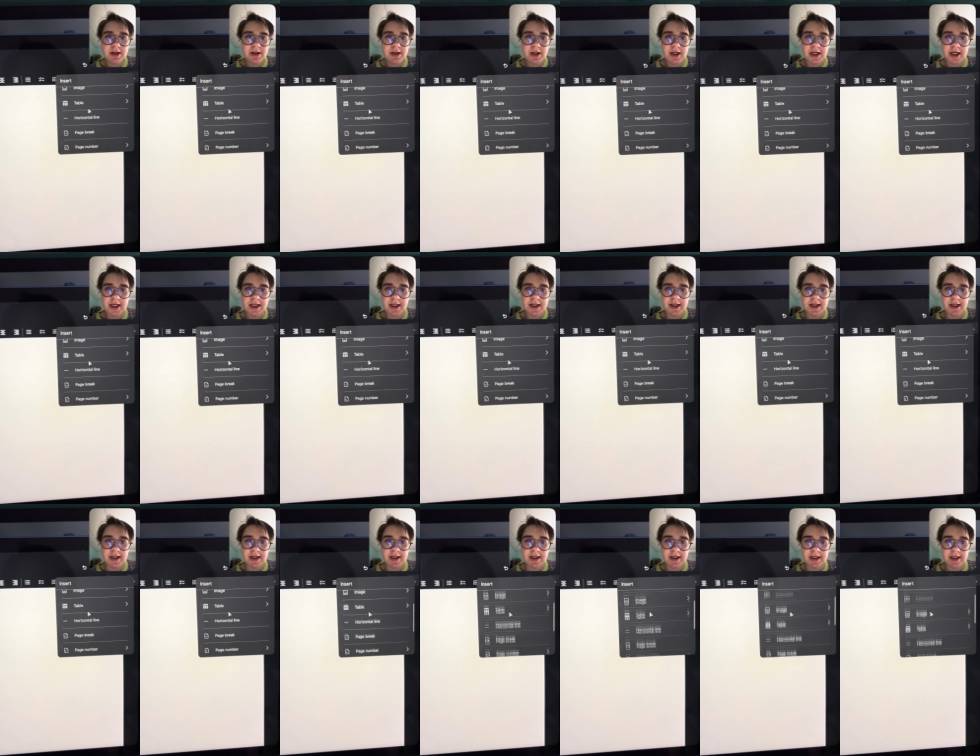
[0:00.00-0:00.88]

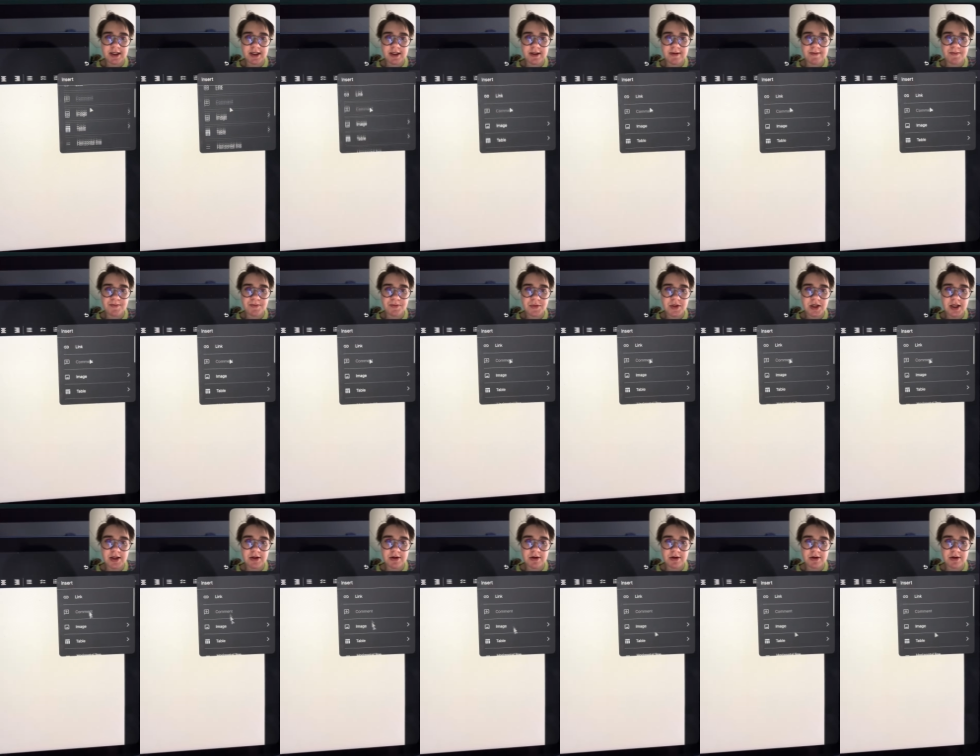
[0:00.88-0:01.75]
icon and
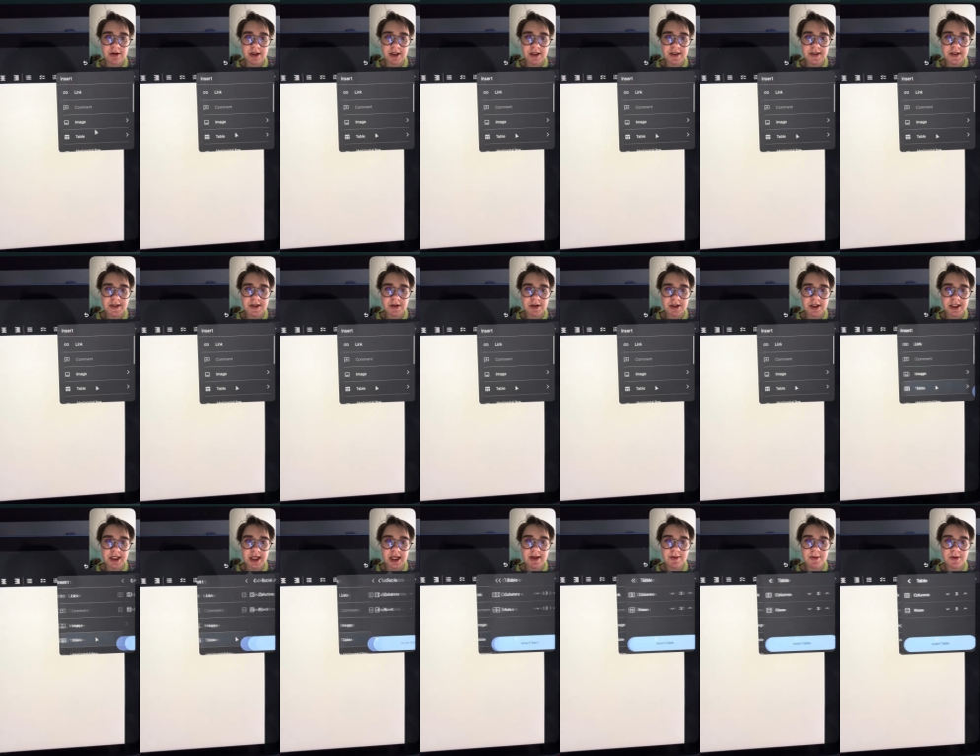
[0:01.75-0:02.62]
either insert a
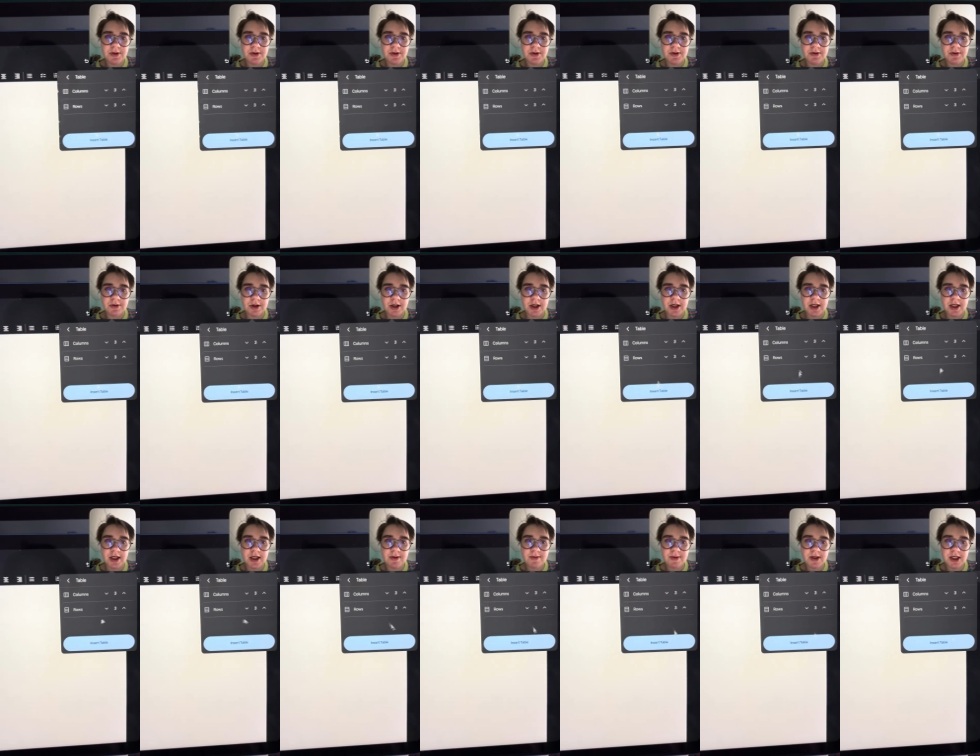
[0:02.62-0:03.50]
table or an
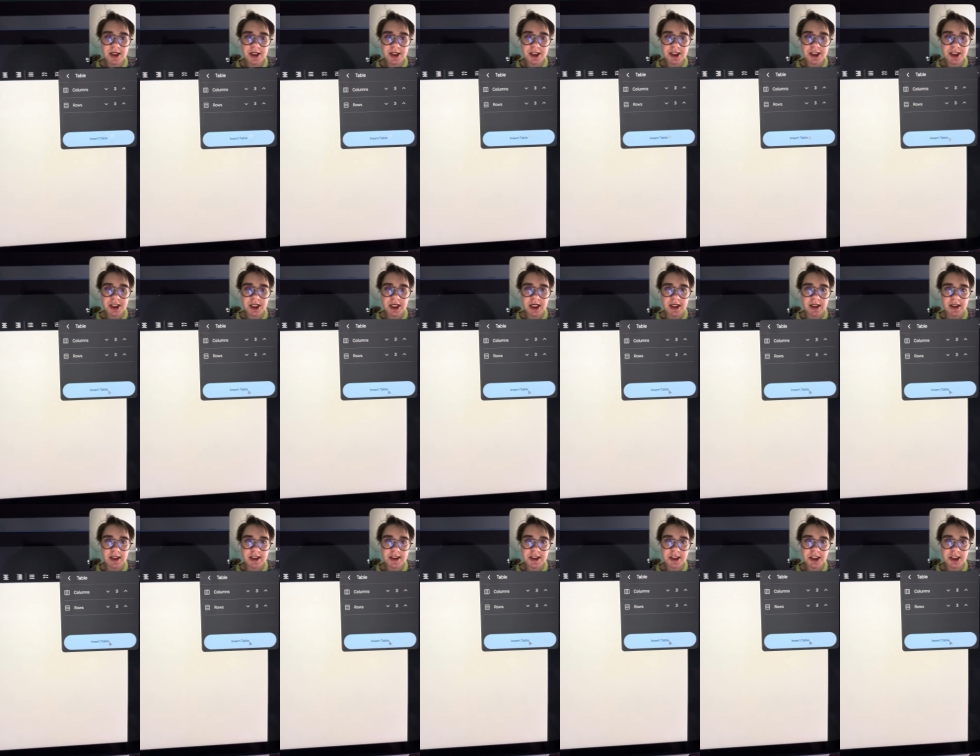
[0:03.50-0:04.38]
image. And
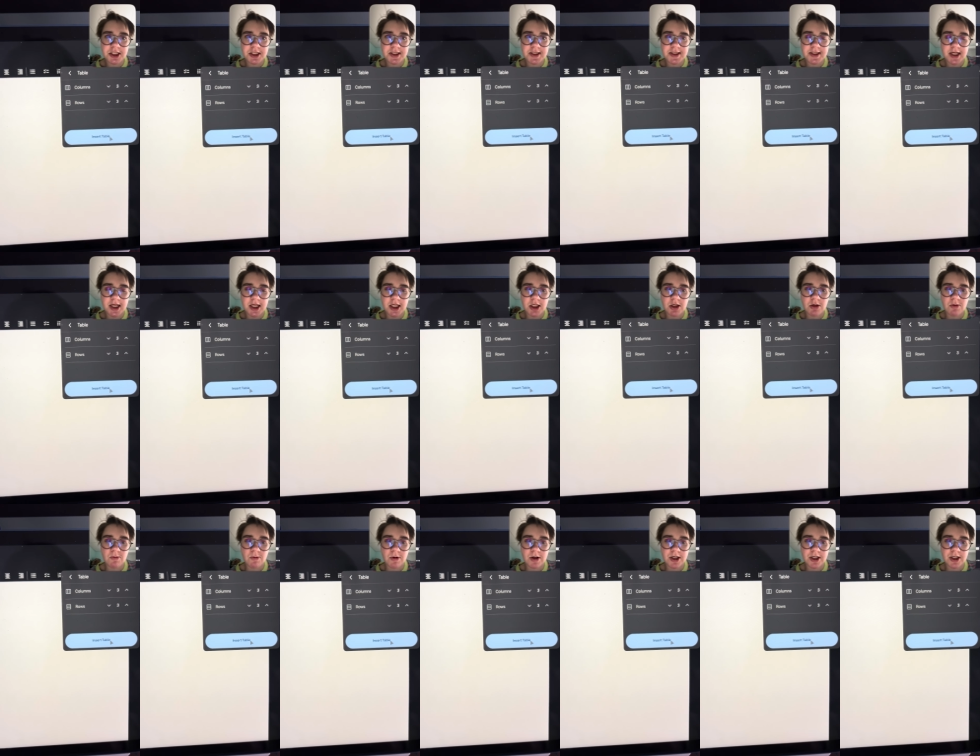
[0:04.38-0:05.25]
let's just say you
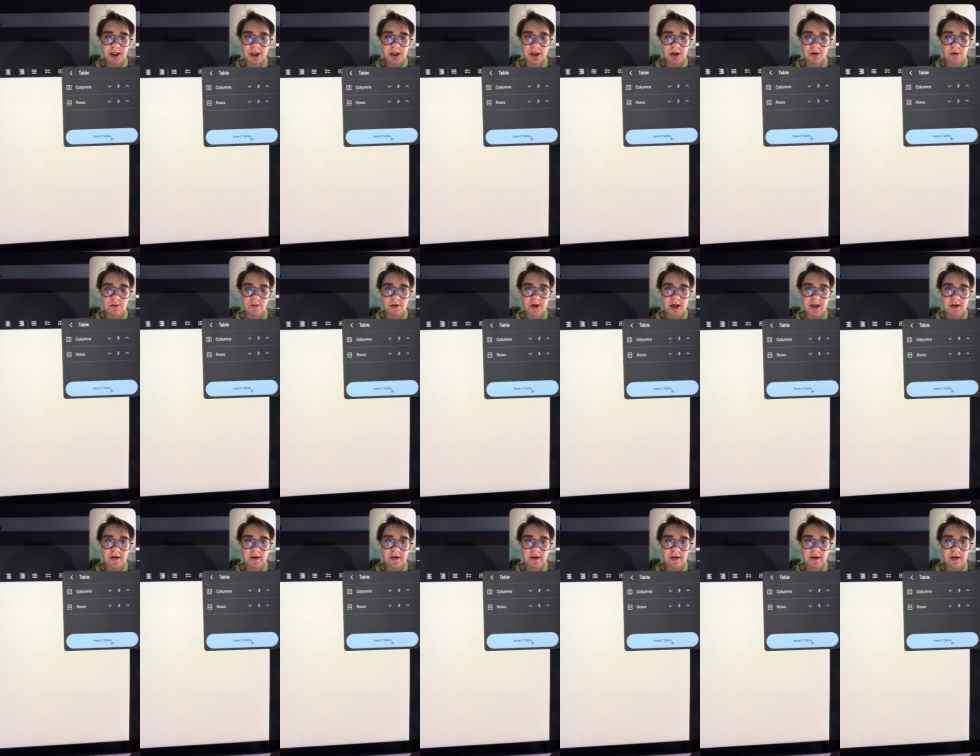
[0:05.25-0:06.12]
want to go with
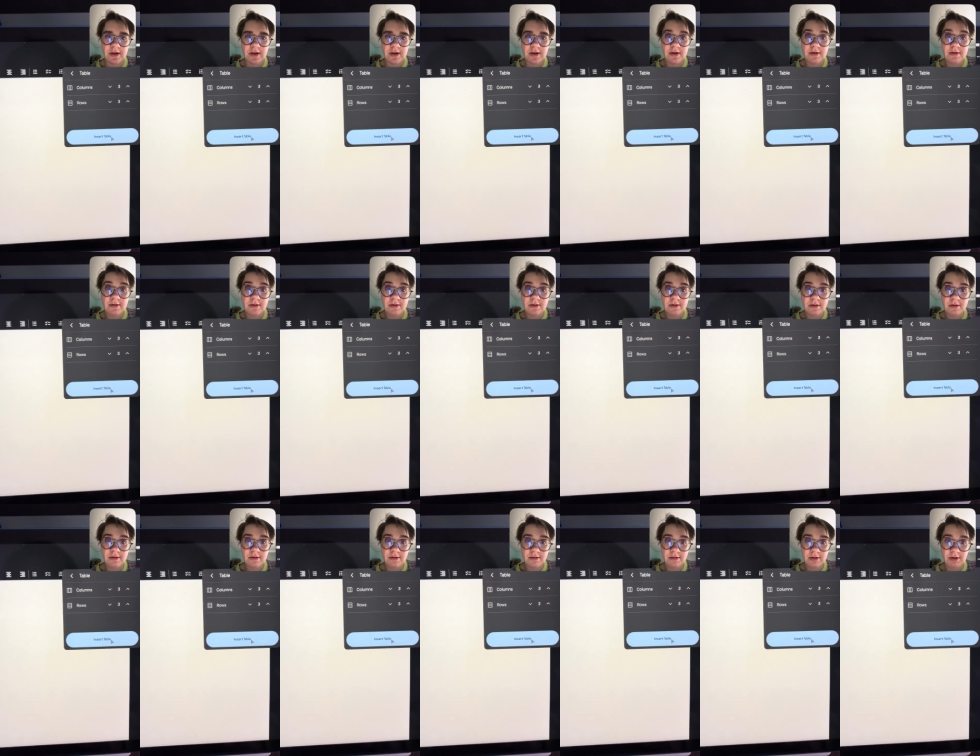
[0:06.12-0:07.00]

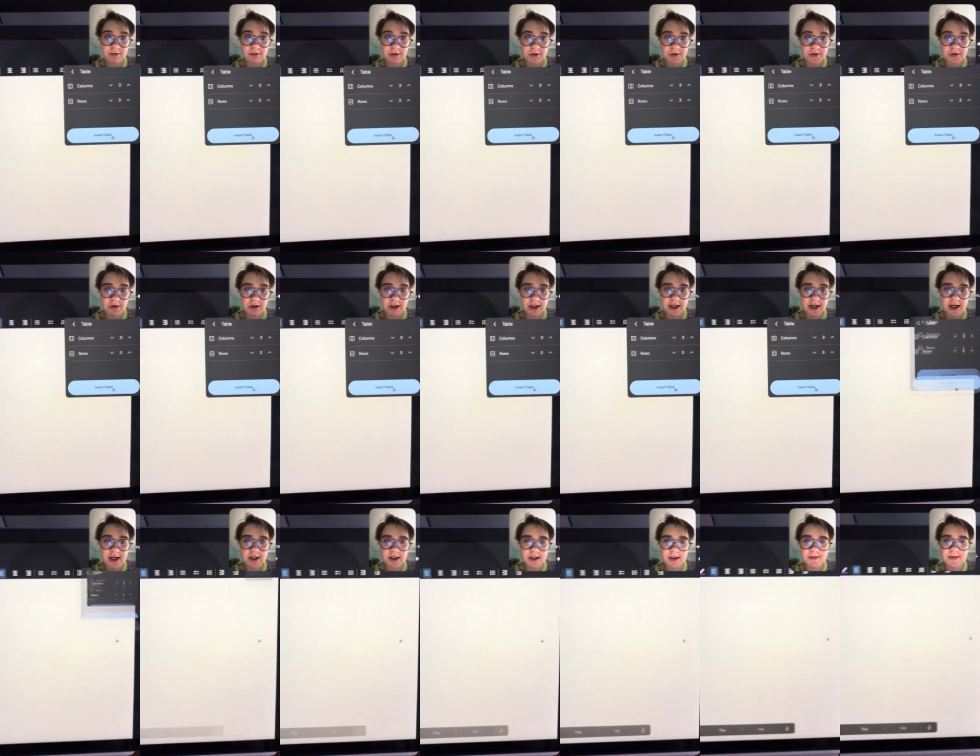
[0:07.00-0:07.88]
3 rows, 3
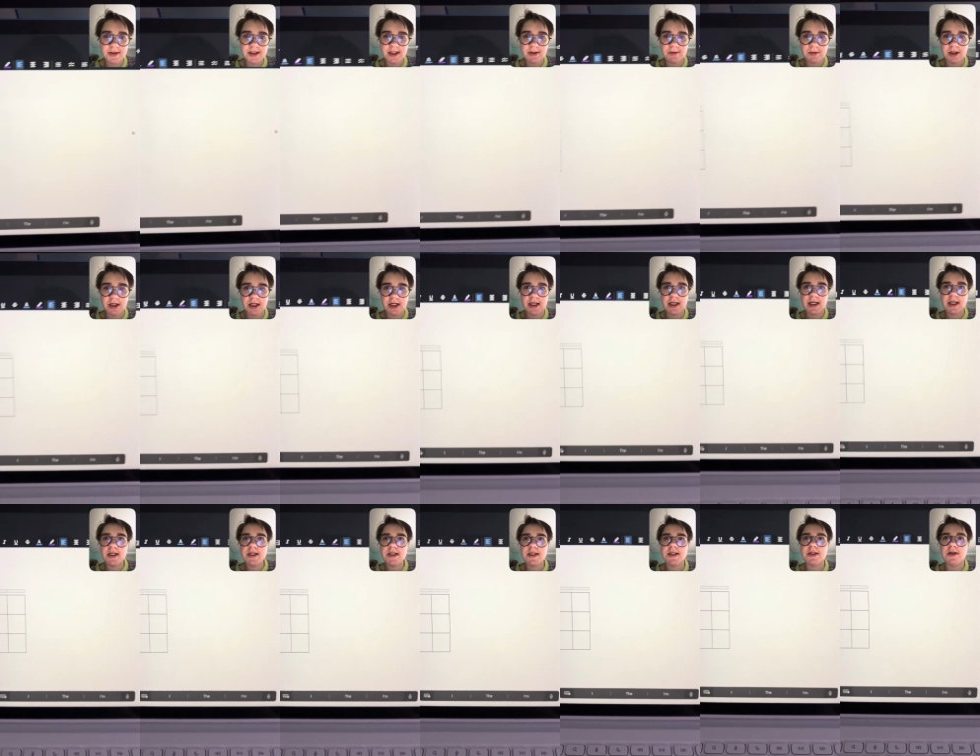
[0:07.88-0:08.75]
columns, and we're going to
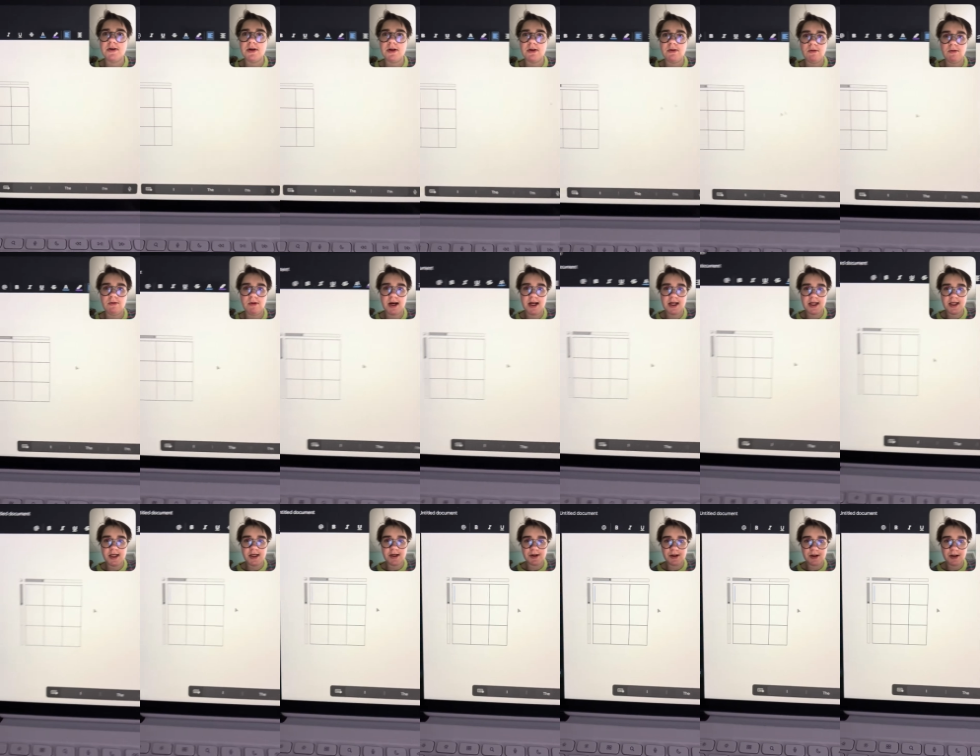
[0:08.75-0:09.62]
insert it right
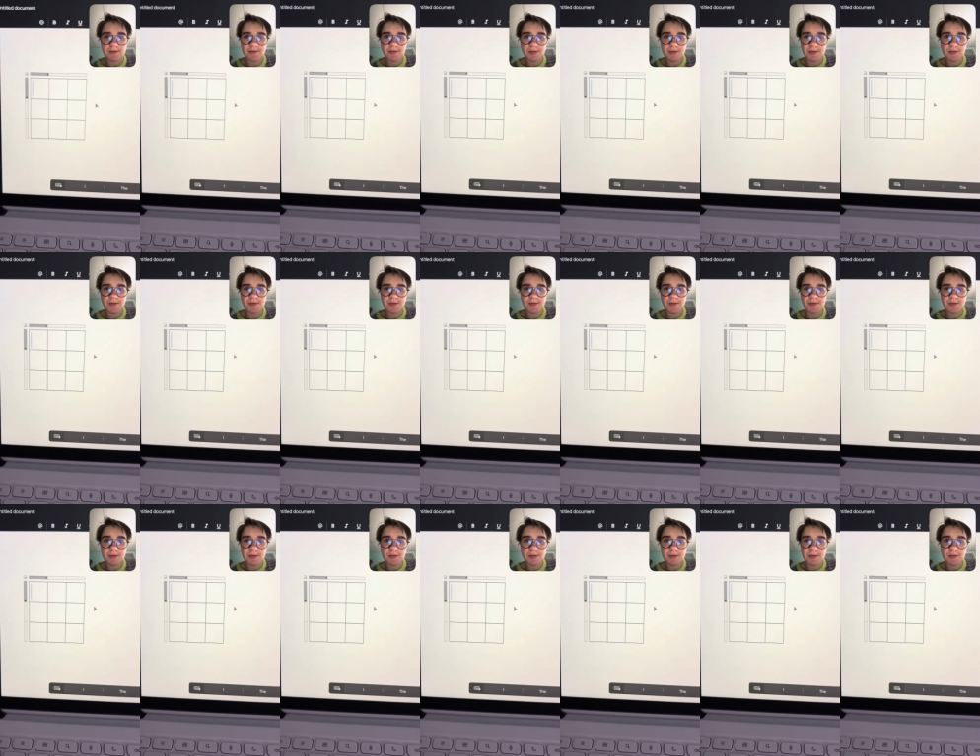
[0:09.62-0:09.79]
here.